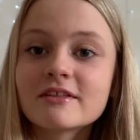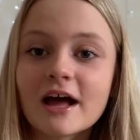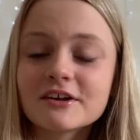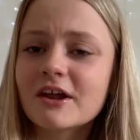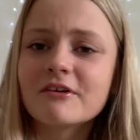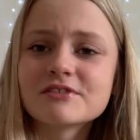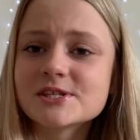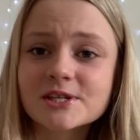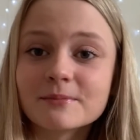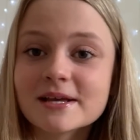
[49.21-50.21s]
I don't know if this
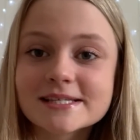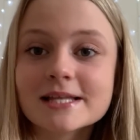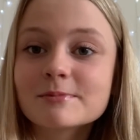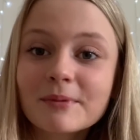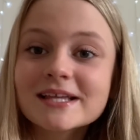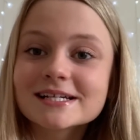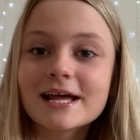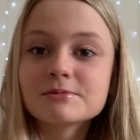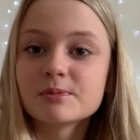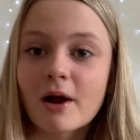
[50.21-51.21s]
is gonna make sense, but basically
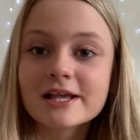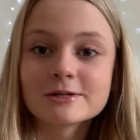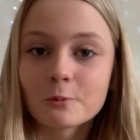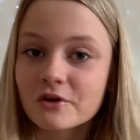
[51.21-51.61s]
I'm surprising